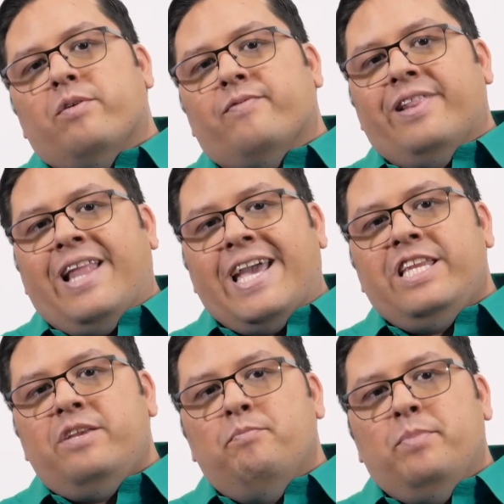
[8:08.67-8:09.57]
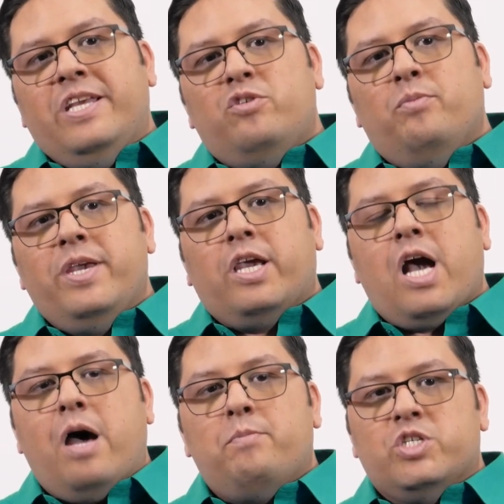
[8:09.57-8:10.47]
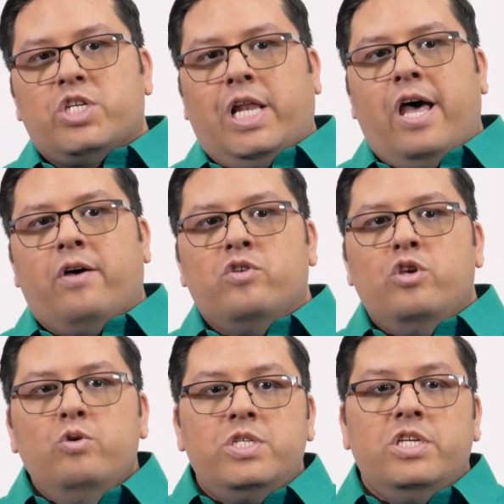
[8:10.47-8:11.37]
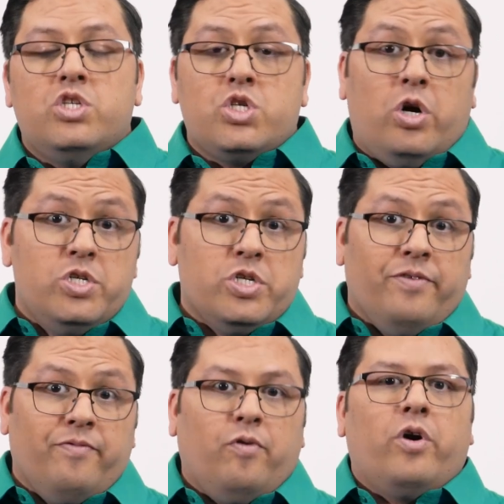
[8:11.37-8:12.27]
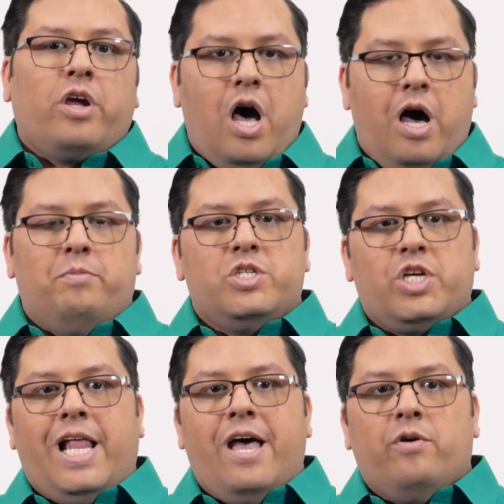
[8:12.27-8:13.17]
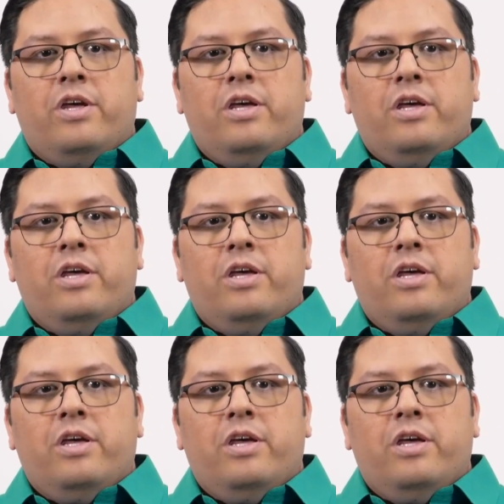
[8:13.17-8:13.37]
of Lightning B2B Commerce Cloud using Chargent for Commerce Cloud.